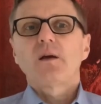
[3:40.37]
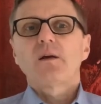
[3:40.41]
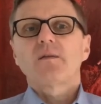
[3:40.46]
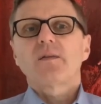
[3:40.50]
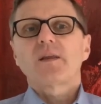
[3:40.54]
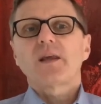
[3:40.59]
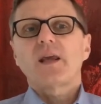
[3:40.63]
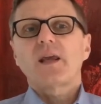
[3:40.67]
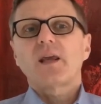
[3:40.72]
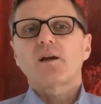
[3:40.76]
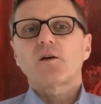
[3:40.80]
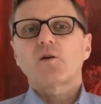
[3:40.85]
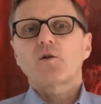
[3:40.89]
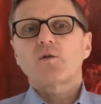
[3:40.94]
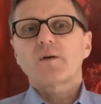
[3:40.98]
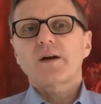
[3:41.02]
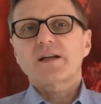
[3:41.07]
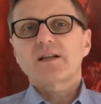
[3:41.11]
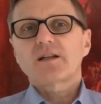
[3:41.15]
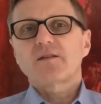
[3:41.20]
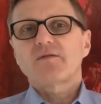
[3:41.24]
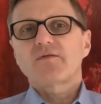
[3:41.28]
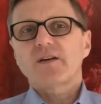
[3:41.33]
The
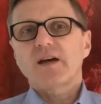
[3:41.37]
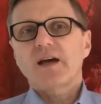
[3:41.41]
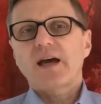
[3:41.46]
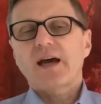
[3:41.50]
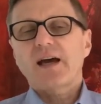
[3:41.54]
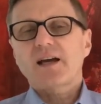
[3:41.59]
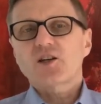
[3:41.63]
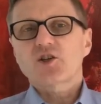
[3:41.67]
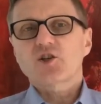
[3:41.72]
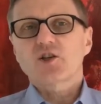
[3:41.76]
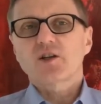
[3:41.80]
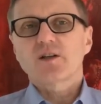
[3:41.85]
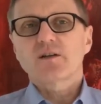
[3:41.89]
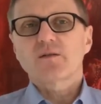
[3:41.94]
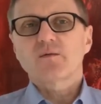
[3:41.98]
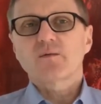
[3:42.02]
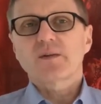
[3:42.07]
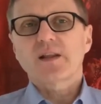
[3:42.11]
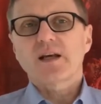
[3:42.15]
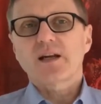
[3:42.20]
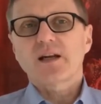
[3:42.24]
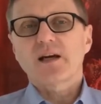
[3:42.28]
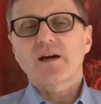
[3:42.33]
corrective action
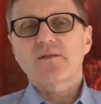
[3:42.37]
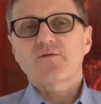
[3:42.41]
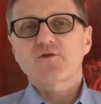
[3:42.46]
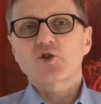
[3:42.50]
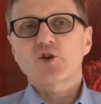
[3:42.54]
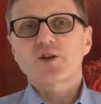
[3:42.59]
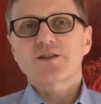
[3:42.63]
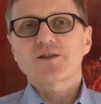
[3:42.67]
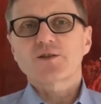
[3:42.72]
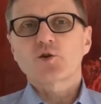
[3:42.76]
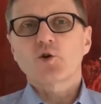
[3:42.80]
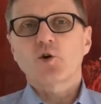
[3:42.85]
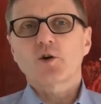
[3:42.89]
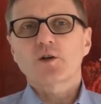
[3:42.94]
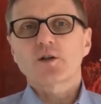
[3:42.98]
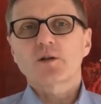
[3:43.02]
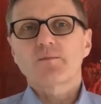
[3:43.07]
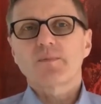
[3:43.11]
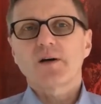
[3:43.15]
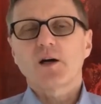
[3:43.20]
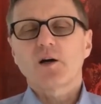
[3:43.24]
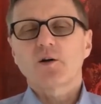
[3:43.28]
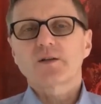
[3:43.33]
that I have just talked
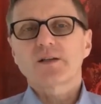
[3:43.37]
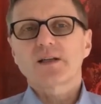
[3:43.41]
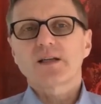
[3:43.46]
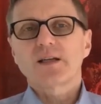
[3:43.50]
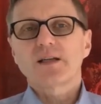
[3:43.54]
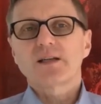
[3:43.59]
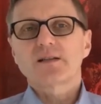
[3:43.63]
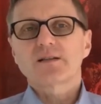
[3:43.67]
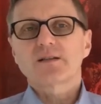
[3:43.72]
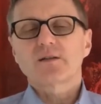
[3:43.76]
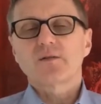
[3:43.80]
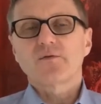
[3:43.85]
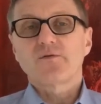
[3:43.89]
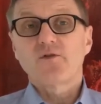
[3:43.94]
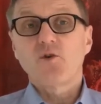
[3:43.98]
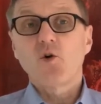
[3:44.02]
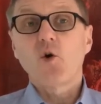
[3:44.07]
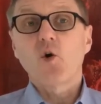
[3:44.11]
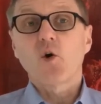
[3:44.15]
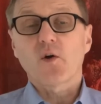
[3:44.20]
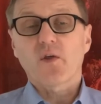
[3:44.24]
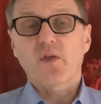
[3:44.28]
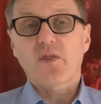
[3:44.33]
about is the
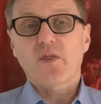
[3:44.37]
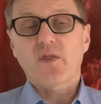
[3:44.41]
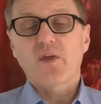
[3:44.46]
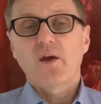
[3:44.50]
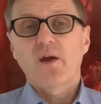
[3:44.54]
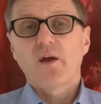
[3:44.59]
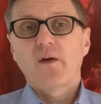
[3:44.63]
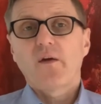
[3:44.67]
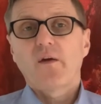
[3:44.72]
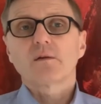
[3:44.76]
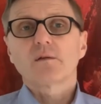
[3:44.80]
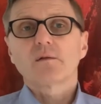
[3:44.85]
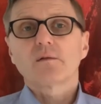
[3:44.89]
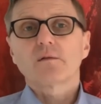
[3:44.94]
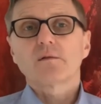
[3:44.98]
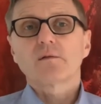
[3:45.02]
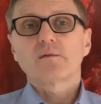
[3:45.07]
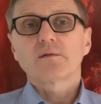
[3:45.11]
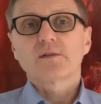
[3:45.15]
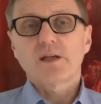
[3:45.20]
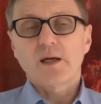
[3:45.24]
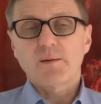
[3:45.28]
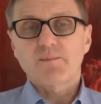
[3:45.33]
fourth
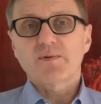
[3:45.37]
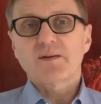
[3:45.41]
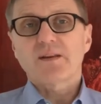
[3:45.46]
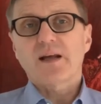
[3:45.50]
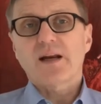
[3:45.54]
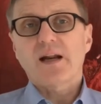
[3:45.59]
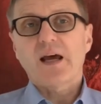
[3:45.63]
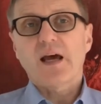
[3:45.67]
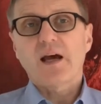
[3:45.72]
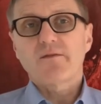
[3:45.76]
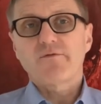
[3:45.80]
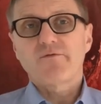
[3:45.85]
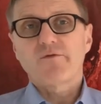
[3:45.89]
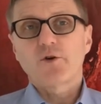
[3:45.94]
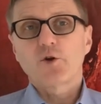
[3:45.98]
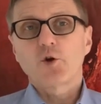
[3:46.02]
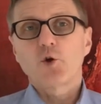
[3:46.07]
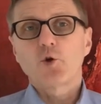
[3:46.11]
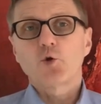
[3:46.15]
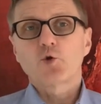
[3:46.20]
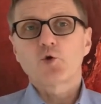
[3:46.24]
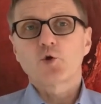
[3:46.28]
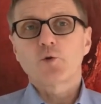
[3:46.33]
tip that I have for
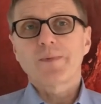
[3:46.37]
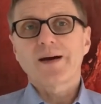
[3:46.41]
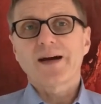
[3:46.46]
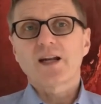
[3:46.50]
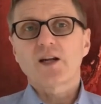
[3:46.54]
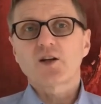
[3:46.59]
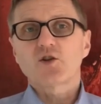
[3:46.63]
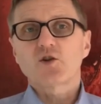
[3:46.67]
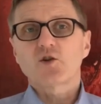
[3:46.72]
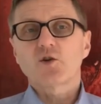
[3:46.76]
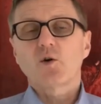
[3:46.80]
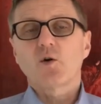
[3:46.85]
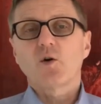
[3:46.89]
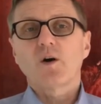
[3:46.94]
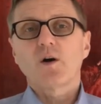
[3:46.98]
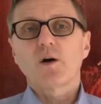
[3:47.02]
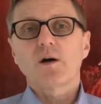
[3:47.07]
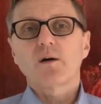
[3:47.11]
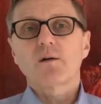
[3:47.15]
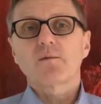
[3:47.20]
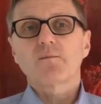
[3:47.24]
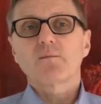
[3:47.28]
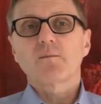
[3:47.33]
you to manage your
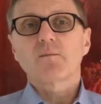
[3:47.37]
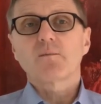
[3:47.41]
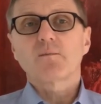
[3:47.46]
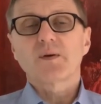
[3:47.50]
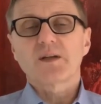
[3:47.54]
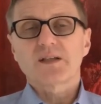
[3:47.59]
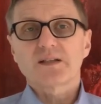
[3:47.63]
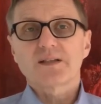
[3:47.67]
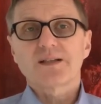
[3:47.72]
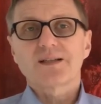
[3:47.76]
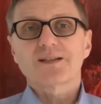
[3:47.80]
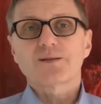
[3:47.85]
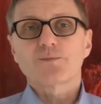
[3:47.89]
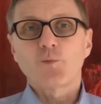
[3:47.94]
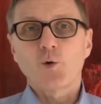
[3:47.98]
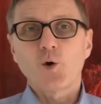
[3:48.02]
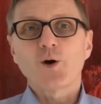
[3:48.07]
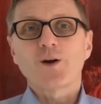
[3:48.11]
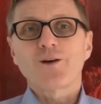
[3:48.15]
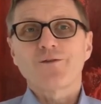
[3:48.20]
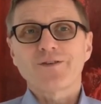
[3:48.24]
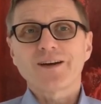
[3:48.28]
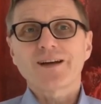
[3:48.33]
business
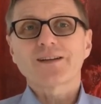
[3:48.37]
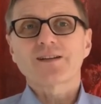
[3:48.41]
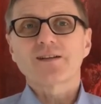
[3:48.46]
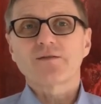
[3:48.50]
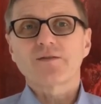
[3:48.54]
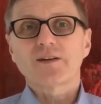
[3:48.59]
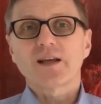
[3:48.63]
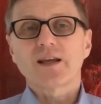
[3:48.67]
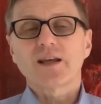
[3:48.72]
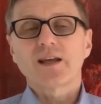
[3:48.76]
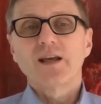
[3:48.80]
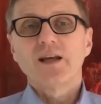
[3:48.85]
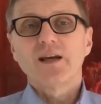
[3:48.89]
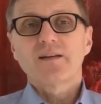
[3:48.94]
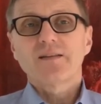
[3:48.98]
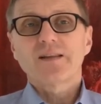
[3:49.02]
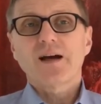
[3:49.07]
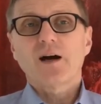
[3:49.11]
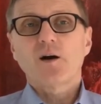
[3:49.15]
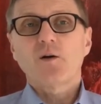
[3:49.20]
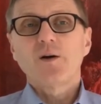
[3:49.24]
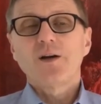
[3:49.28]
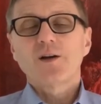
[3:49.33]
more effectively.
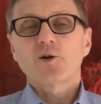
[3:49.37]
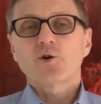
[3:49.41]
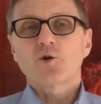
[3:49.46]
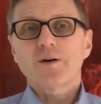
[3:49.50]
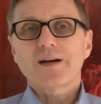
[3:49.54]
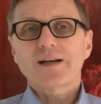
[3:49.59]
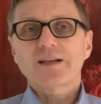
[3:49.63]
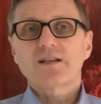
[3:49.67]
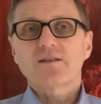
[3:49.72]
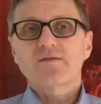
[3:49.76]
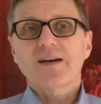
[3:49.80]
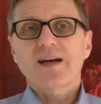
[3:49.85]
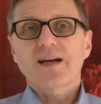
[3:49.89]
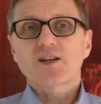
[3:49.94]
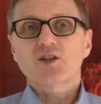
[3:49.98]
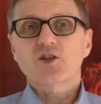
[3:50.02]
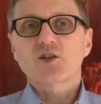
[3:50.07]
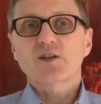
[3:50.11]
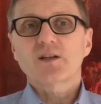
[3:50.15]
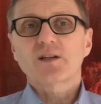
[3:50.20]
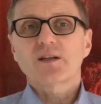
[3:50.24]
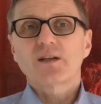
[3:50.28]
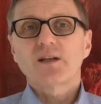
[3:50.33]
Now, corrective
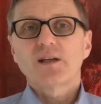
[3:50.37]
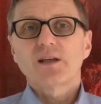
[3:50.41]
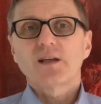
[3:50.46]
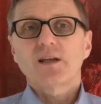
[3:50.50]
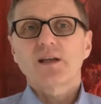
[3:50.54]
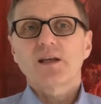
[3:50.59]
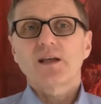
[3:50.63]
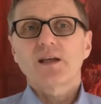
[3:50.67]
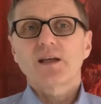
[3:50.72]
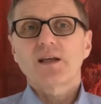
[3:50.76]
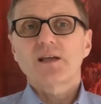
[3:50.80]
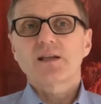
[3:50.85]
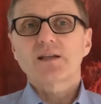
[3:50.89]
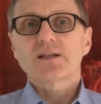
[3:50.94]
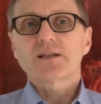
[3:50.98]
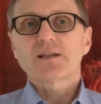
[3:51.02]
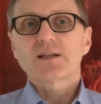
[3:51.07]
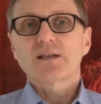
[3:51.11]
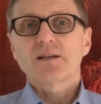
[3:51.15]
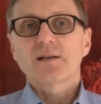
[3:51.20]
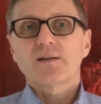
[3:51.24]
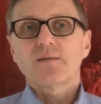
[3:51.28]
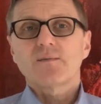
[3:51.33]
action is